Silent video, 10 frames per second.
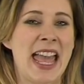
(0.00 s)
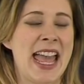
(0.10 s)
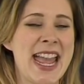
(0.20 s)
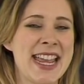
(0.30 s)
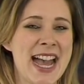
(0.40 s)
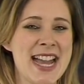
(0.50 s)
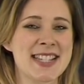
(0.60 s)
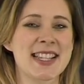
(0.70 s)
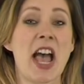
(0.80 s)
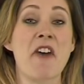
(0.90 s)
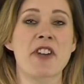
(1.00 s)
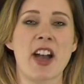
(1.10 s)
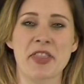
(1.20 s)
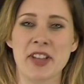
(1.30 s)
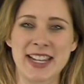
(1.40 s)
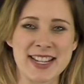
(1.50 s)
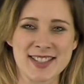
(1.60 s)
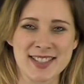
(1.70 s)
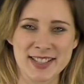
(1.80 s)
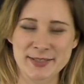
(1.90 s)
Hey guys, I've got the
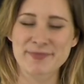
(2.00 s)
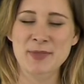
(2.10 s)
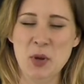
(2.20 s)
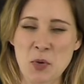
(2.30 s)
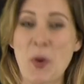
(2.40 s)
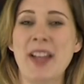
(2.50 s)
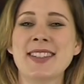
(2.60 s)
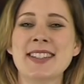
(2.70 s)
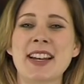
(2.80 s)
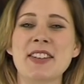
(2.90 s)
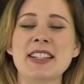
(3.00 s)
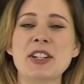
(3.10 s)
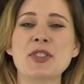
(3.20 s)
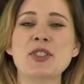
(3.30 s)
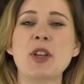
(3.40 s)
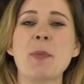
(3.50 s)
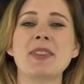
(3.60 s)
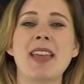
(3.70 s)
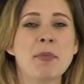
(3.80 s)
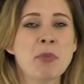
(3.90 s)
list. Quentin Tarantino's
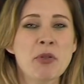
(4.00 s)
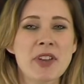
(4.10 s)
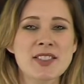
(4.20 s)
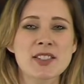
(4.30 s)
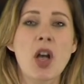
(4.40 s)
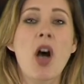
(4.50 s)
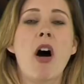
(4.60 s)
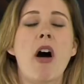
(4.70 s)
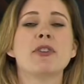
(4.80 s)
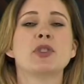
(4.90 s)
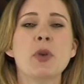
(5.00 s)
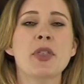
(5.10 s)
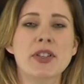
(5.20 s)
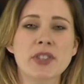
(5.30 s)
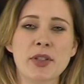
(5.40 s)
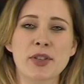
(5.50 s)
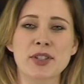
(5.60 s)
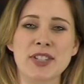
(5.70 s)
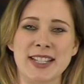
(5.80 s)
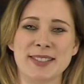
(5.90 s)
top 10 movies of
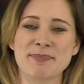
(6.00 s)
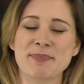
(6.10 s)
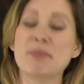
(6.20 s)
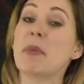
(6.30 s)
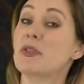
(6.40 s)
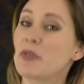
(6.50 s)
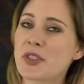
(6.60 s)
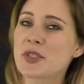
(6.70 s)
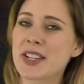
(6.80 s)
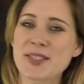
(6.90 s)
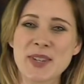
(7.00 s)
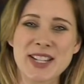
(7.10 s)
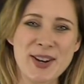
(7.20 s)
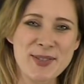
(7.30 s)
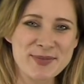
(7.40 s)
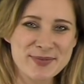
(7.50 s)
2013. But first, today's video.